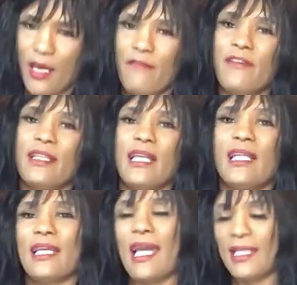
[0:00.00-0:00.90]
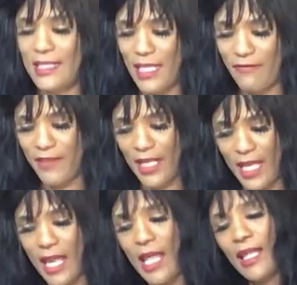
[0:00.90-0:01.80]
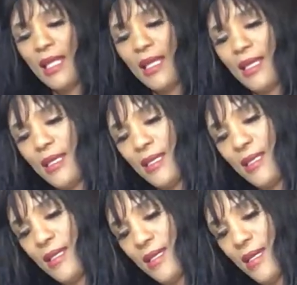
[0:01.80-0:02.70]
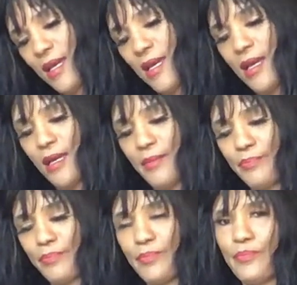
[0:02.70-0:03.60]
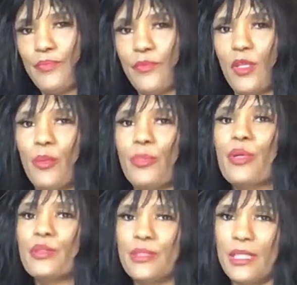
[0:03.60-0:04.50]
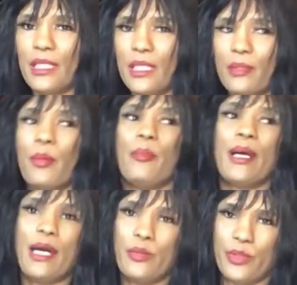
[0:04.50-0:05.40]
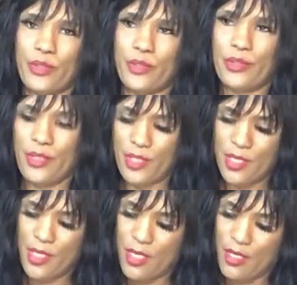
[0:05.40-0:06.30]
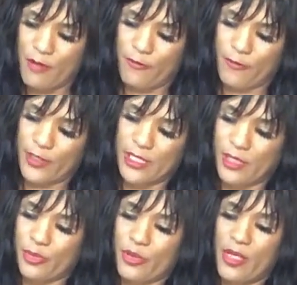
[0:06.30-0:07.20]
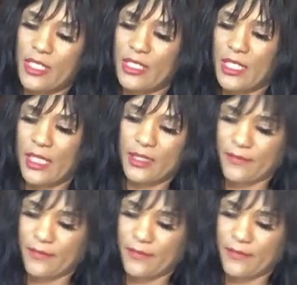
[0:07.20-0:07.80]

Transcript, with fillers: vanilla guys get vanilla um, protein powder for this project